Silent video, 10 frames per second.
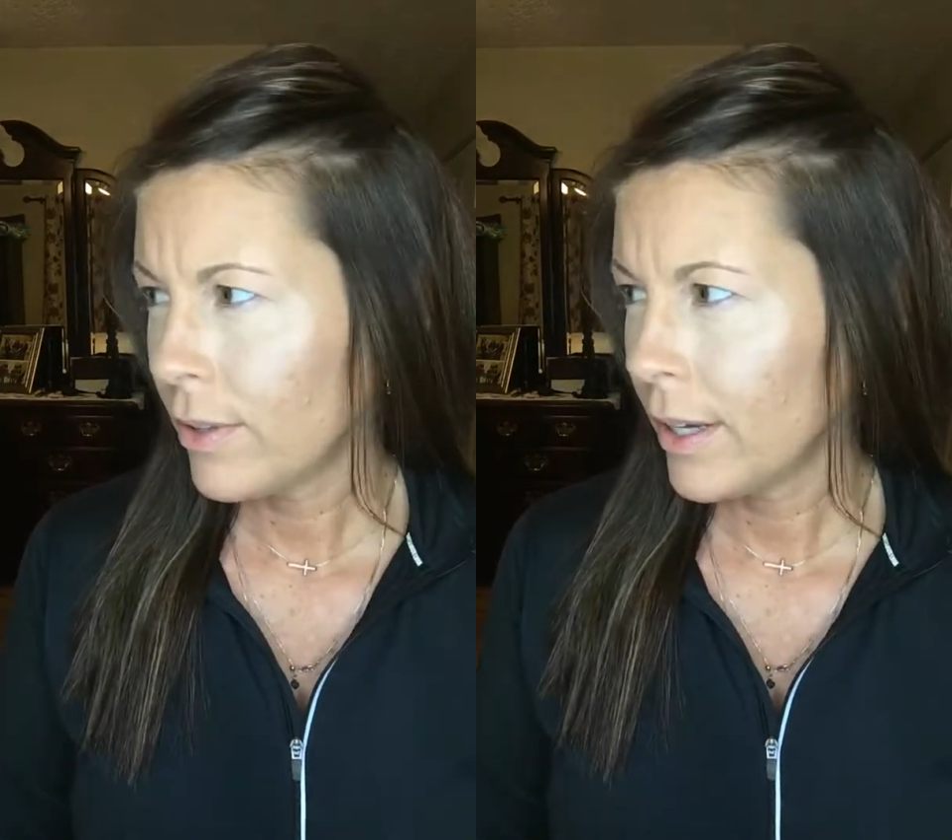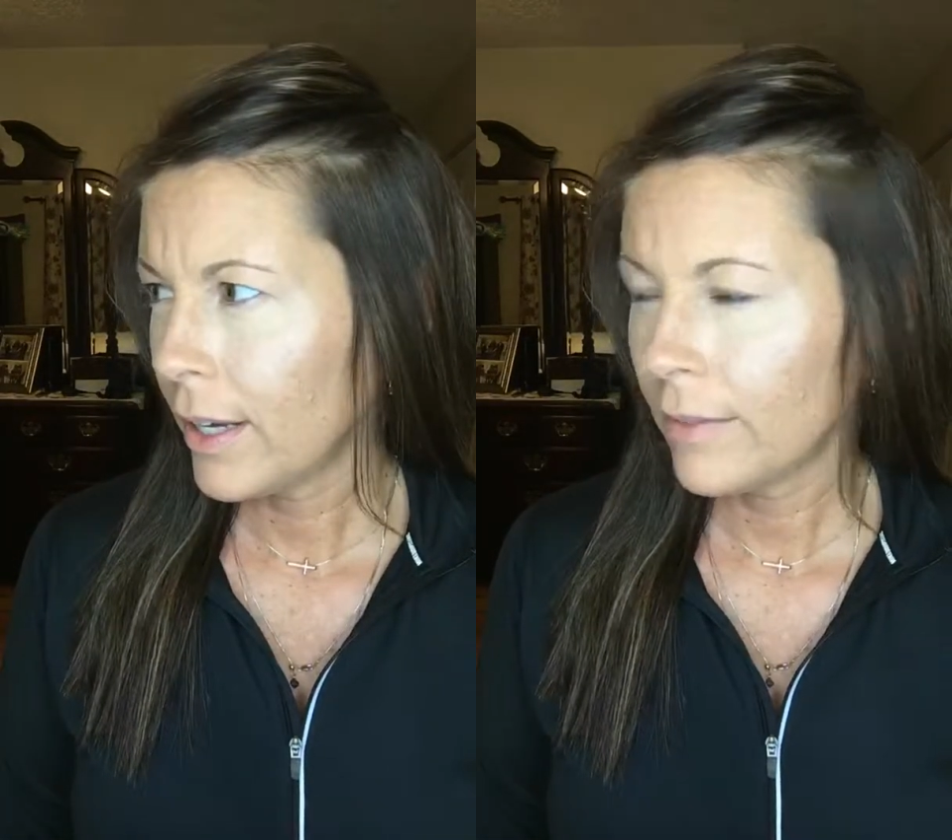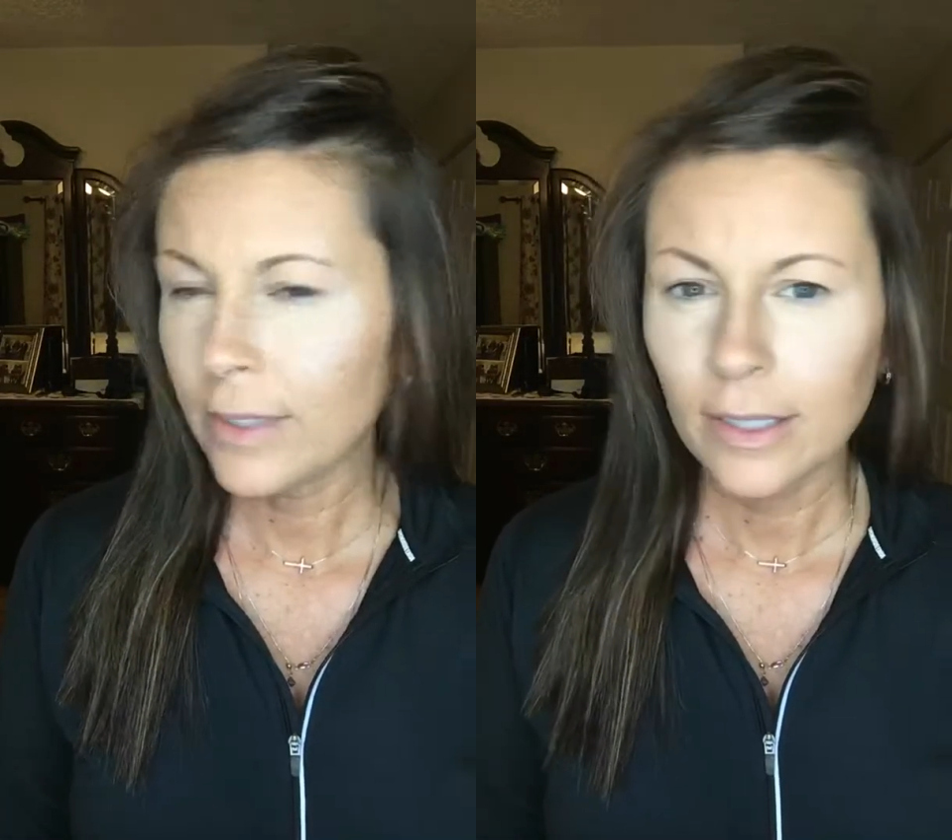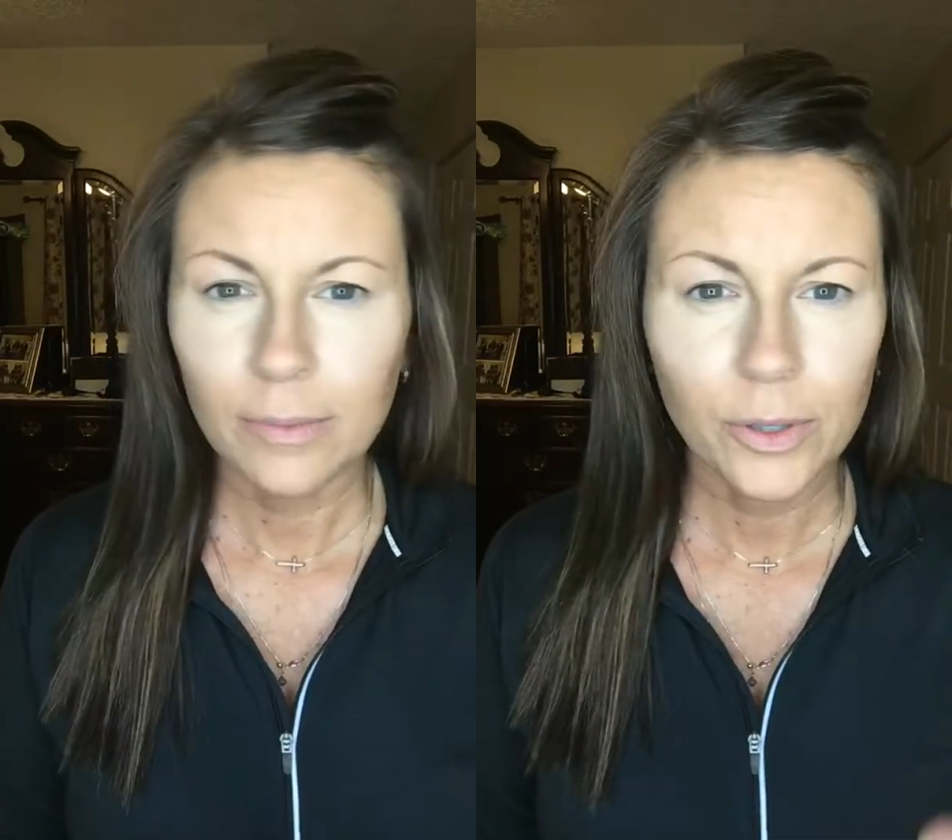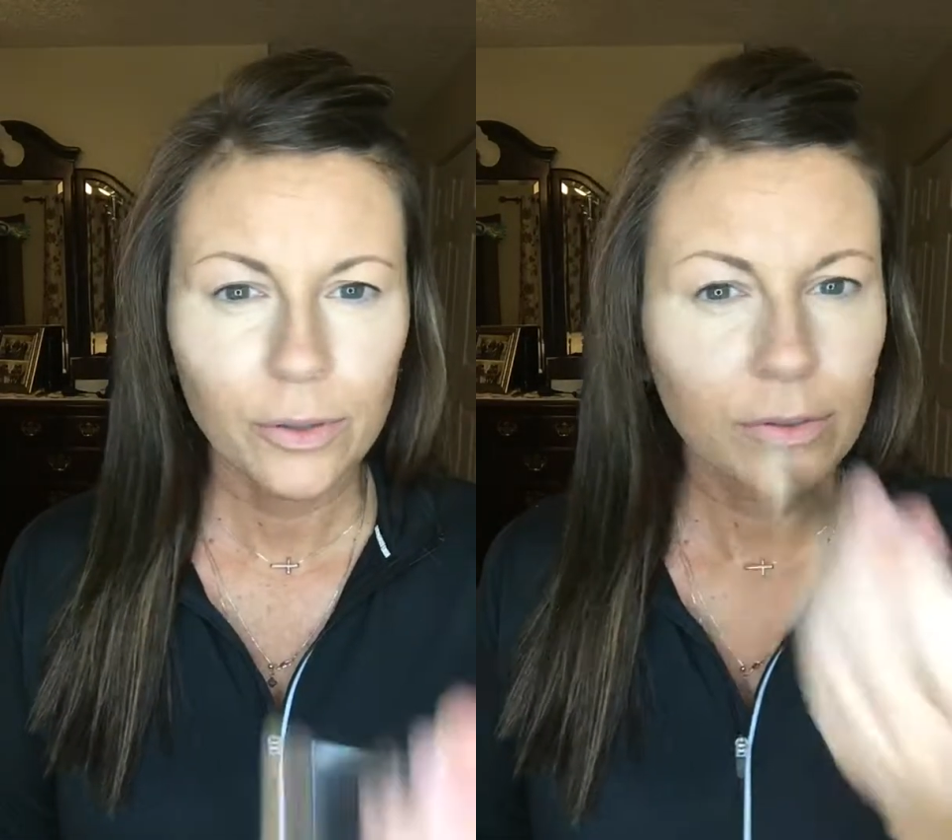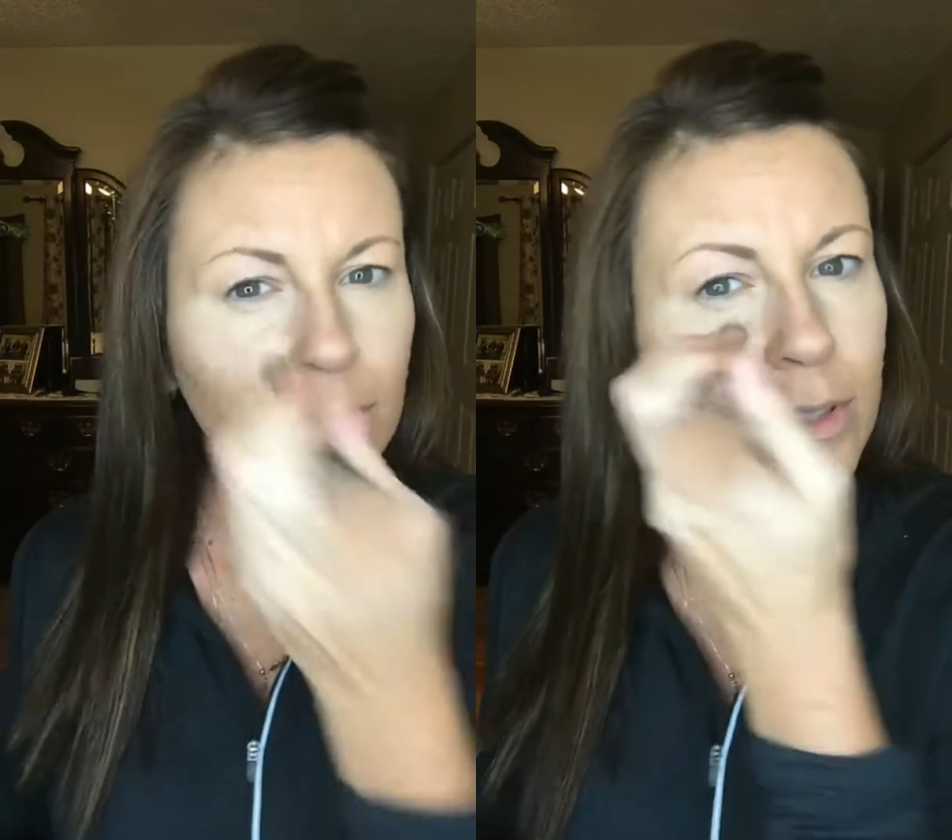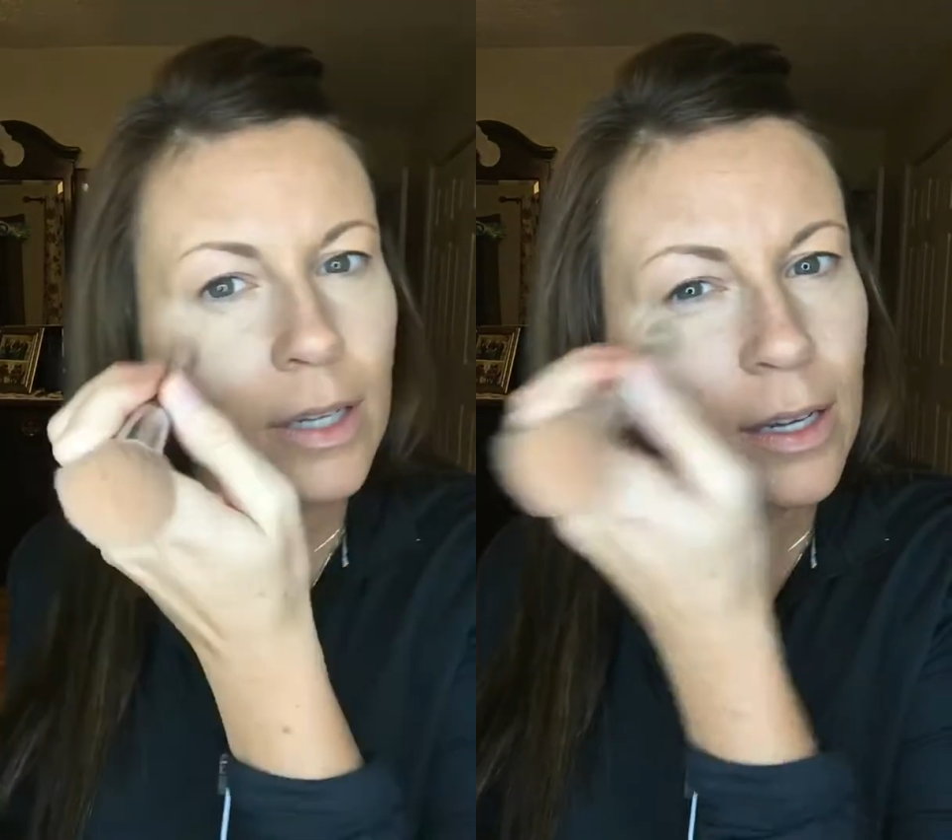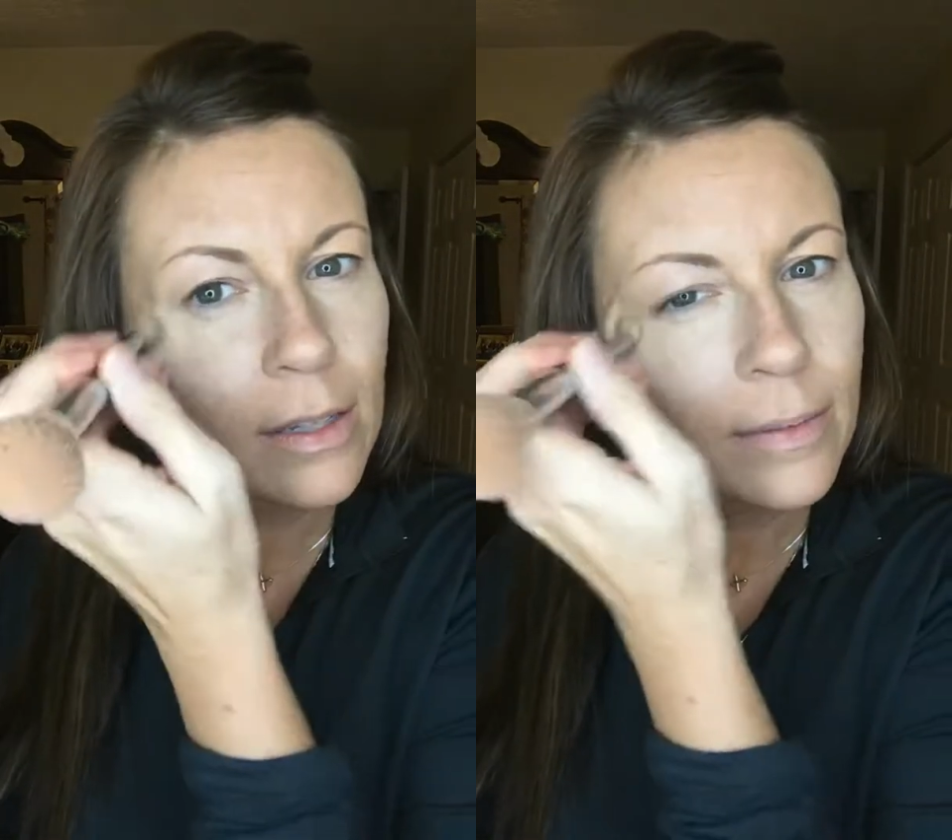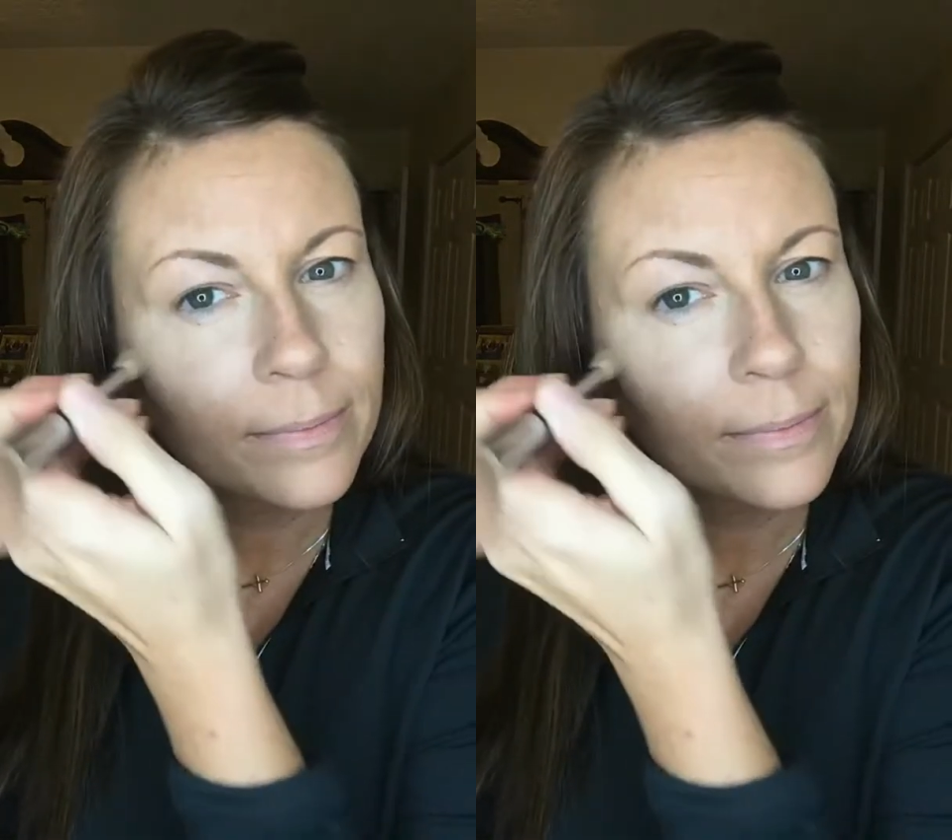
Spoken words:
think I've seen the moon today.